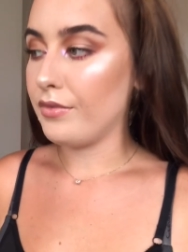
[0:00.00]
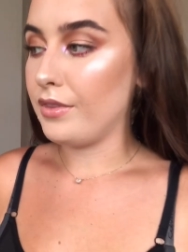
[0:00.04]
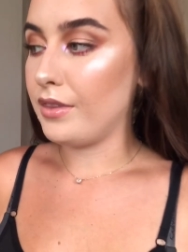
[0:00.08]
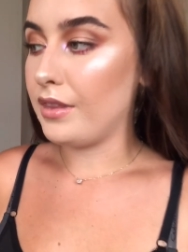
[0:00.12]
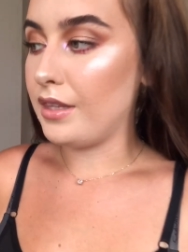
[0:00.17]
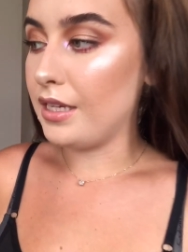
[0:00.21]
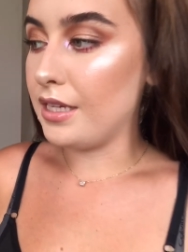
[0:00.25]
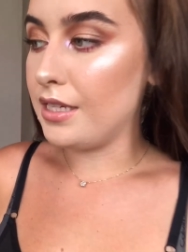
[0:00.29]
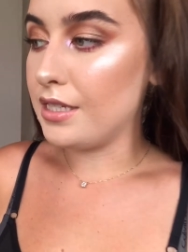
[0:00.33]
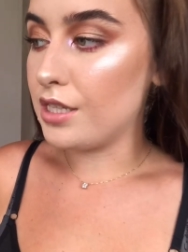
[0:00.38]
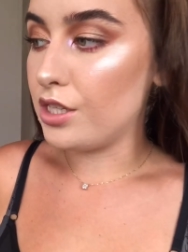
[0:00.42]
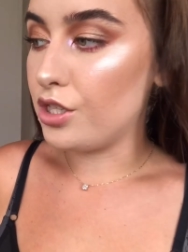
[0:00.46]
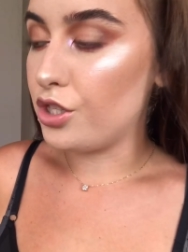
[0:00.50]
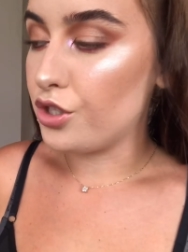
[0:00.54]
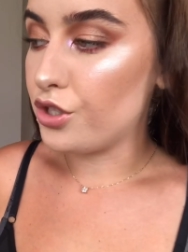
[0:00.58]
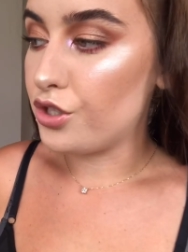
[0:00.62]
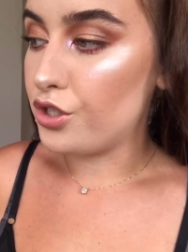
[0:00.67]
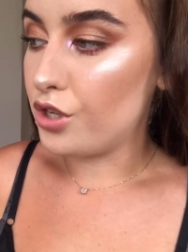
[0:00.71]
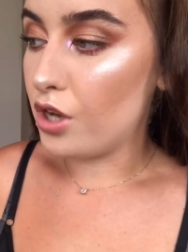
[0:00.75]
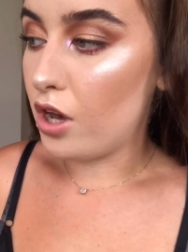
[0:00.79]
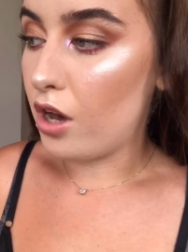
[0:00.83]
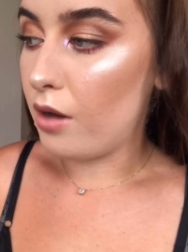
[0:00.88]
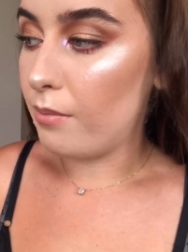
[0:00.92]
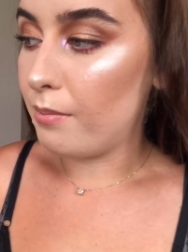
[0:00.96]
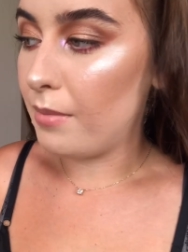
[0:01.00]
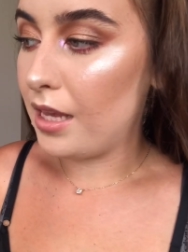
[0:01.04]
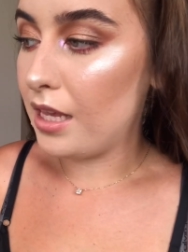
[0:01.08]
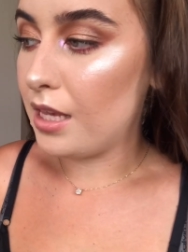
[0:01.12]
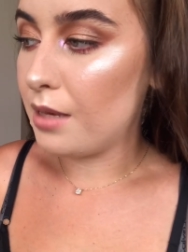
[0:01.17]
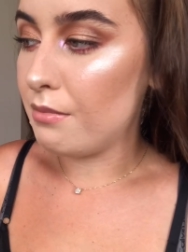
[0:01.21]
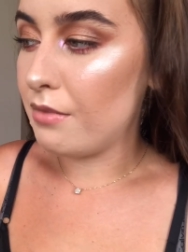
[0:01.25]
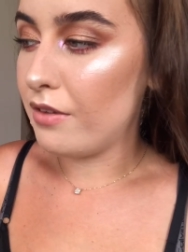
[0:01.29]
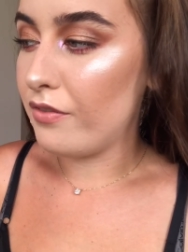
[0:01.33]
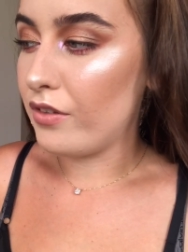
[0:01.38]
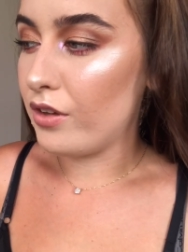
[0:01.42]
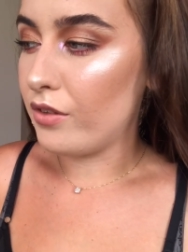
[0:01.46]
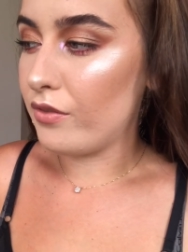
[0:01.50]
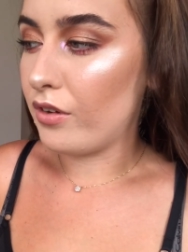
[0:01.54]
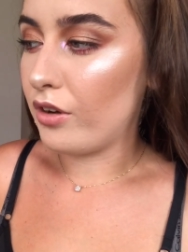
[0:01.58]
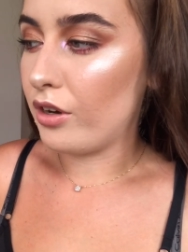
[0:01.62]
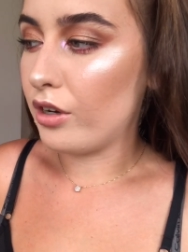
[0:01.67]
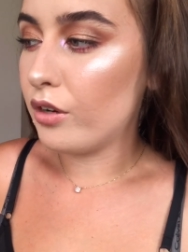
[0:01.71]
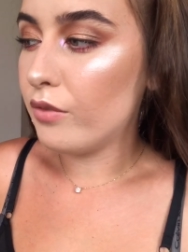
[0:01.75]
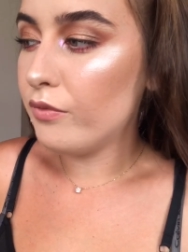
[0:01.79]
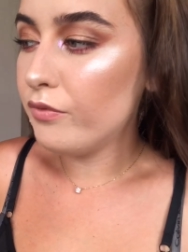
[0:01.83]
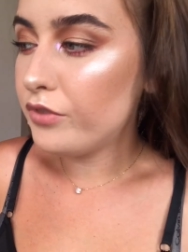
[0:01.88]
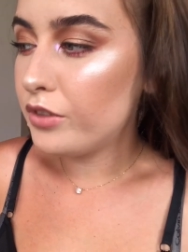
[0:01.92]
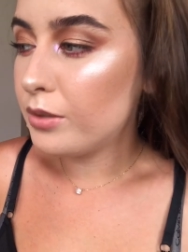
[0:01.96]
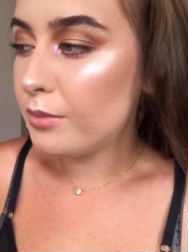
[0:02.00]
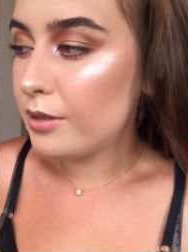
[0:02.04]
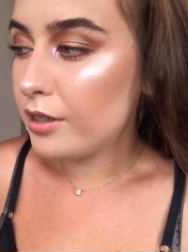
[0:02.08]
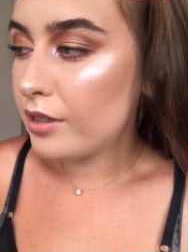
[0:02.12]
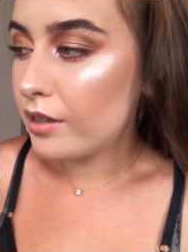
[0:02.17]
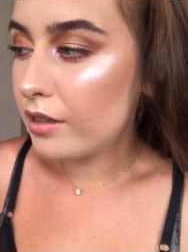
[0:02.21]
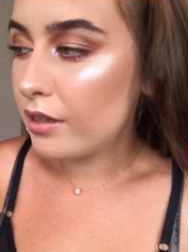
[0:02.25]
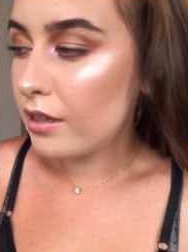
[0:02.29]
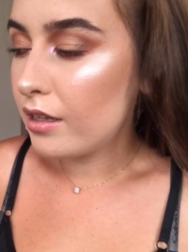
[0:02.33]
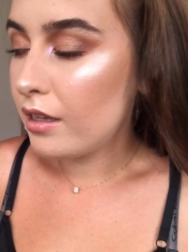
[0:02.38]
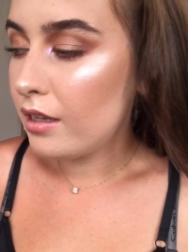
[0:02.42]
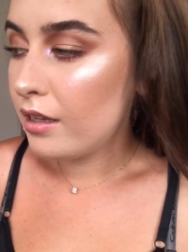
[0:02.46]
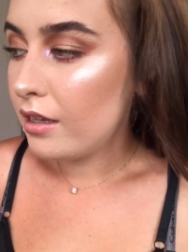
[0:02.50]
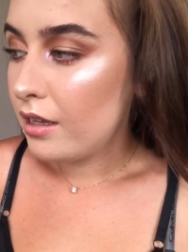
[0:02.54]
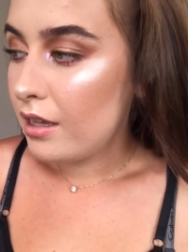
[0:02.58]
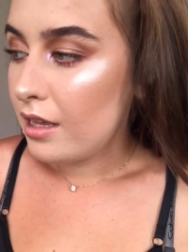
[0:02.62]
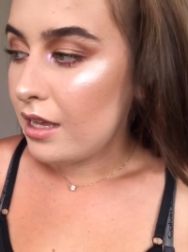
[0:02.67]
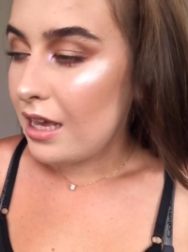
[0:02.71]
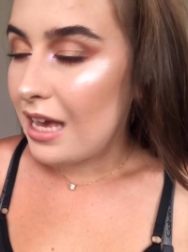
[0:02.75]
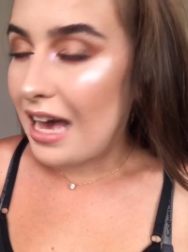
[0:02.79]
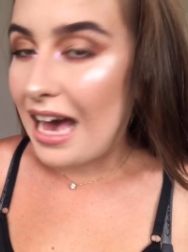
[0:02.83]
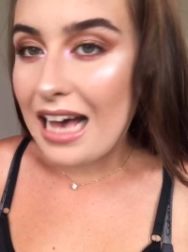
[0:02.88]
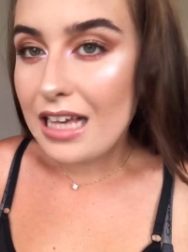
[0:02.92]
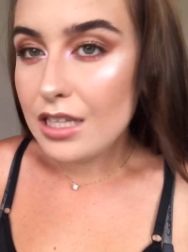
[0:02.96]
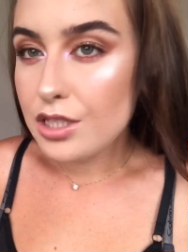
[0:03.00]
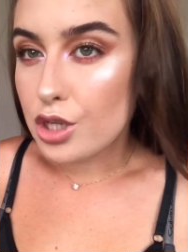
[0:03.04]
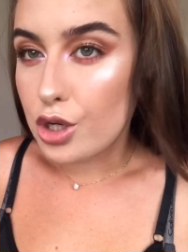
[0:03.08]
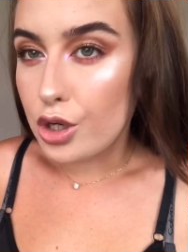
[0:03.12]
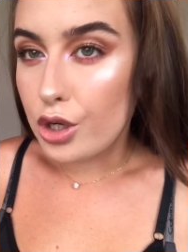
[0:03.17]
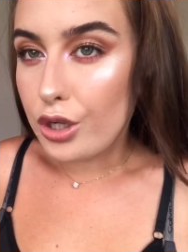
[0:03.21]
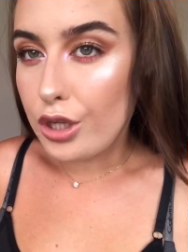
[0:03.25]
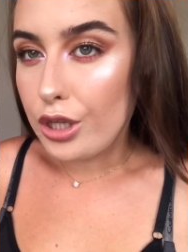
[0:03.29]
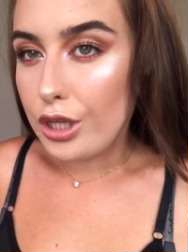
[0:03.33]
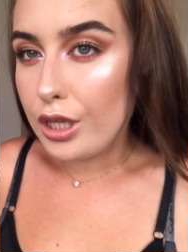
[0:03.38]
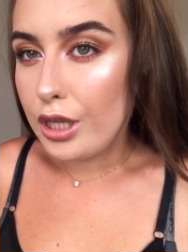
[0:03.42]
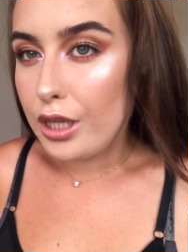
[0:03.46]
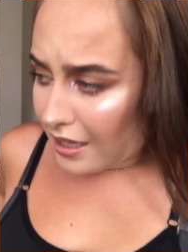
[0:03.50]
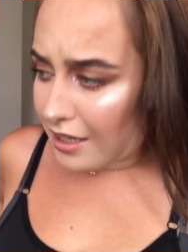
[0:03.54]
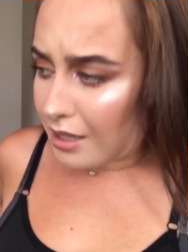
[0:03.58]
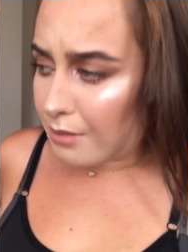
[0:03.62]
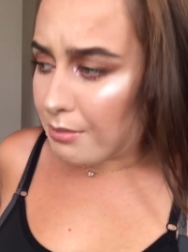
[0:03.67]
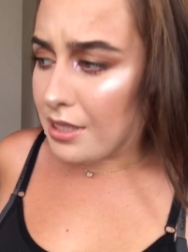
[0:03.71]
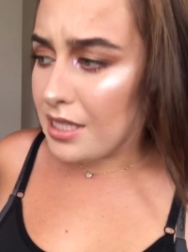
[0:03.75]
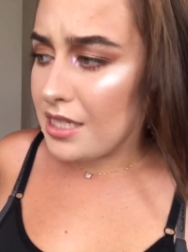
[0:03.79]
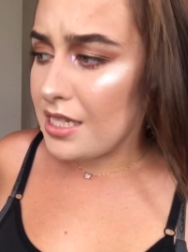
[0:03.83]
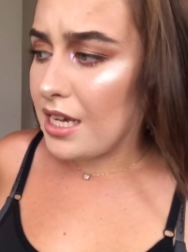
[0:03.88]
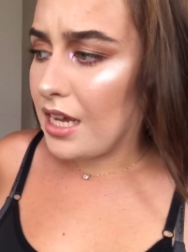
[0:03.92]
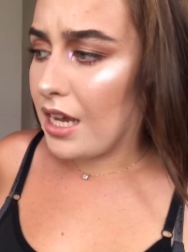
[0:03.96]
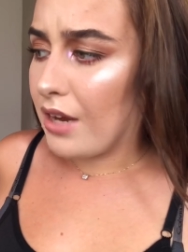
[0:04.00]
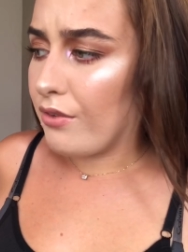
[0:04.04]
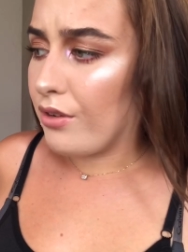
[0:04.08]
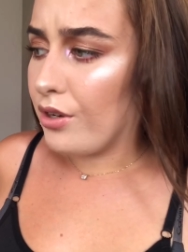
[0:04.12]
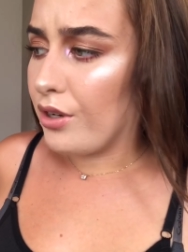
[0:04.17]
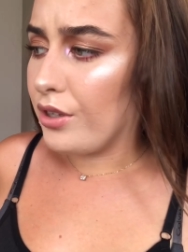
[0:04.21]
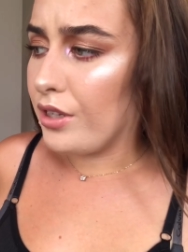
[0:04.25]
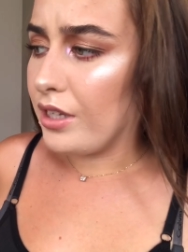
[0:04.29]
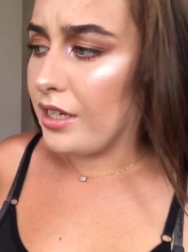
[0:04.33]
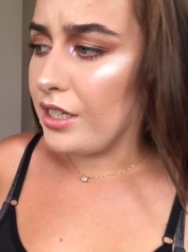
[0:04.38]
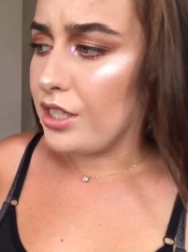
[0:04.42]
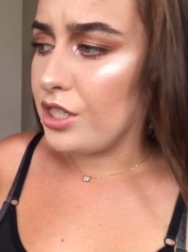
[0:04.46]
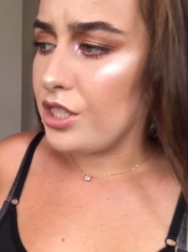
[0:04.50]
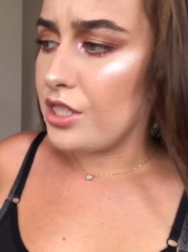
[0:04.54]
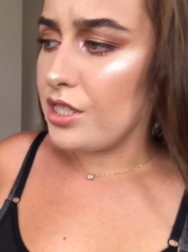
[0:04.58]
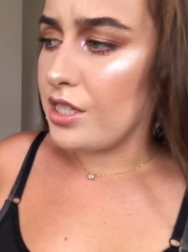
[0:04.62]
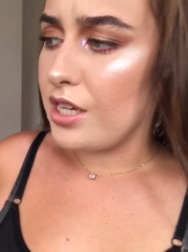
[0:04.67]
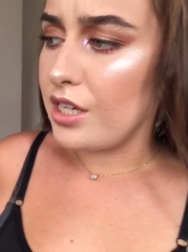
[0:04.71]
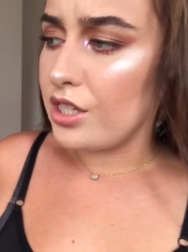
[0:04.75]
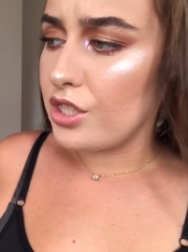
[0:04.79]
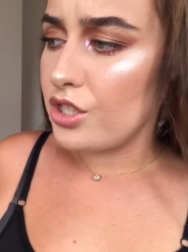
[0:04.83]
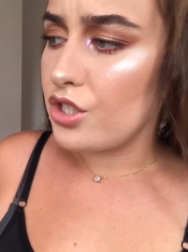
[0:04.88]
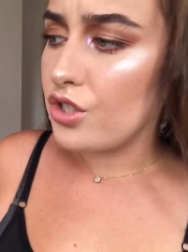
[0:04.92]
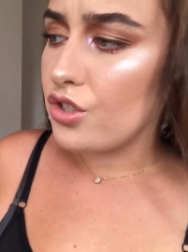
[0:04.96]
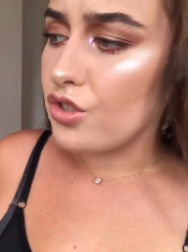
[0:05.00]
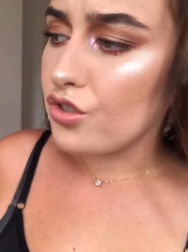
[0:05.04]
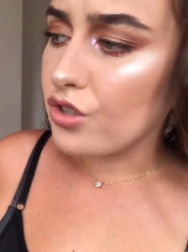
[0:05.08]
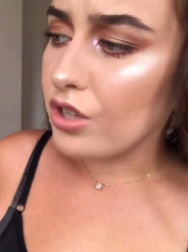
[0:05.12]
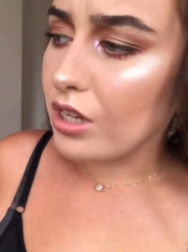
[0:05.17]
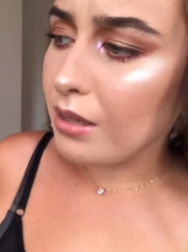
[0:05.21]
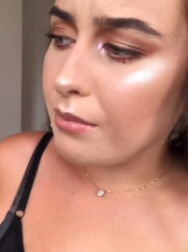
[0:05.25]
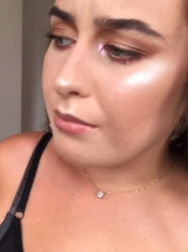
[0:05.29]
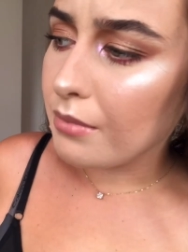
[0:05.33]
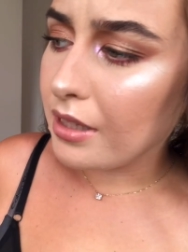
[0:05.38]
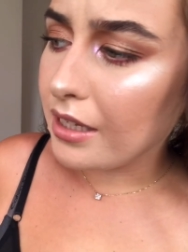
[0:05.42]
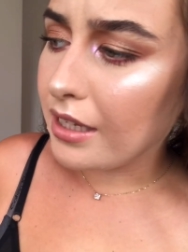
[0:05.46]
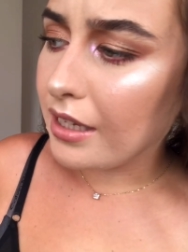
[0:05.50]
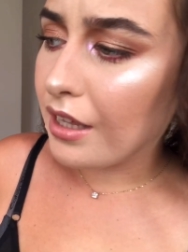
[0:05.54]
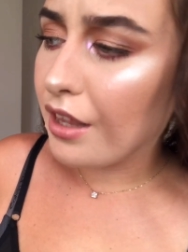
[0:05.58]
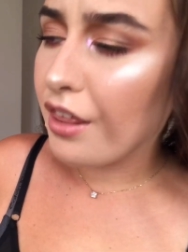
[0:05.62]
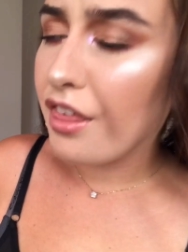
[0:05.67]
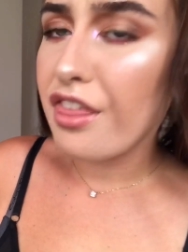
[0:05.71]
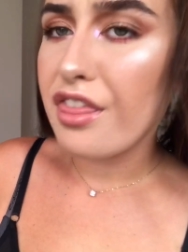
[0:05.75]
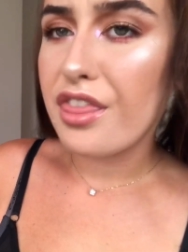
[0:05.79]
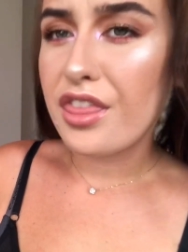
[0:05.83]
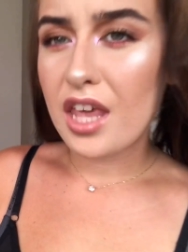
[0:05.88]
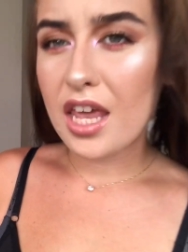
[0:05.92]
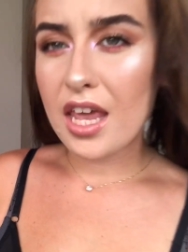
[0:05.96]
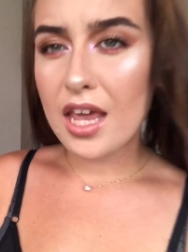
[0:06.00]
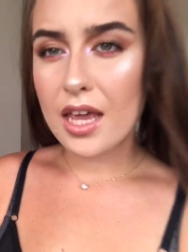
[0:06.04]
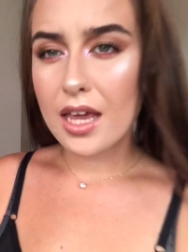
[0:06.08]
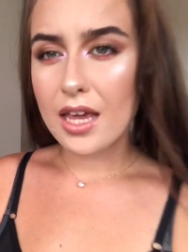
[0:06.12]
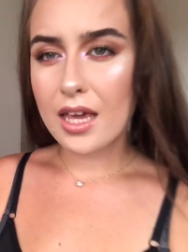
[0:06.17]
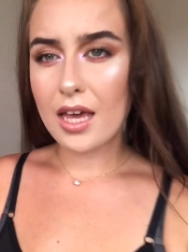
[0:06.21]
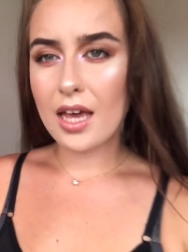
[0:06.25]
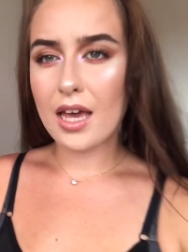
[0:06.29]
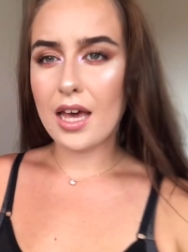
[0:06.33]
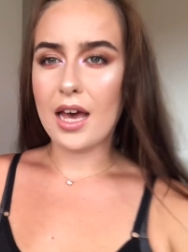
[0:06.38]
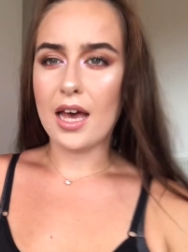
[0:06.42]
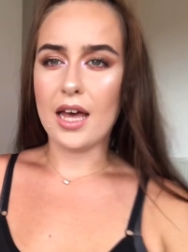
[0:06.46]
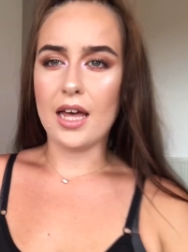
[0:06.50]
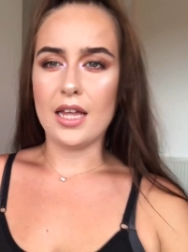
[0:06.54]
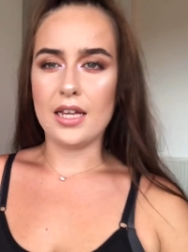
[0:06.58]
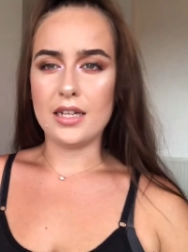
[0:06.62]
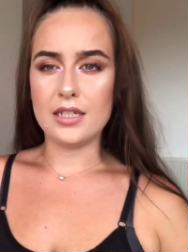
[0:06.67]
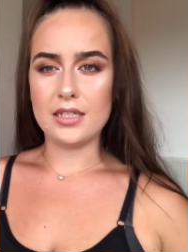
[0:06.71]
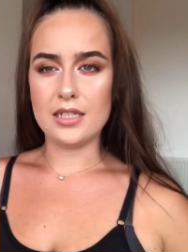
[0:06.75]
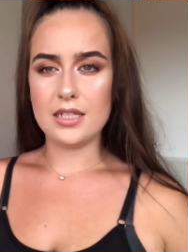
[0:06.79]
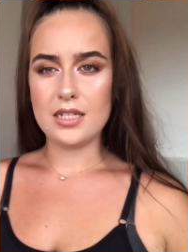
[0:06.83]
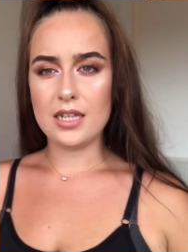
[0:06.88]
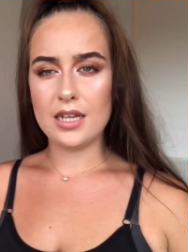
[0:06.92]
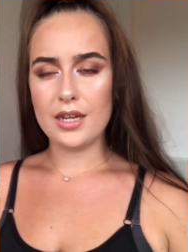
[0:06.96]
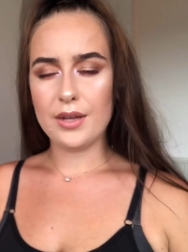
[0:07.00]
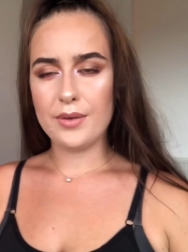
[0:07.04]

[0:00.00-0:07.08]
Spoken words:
These are just not making me feel very comfortable at all. Like, the material is extremely thick and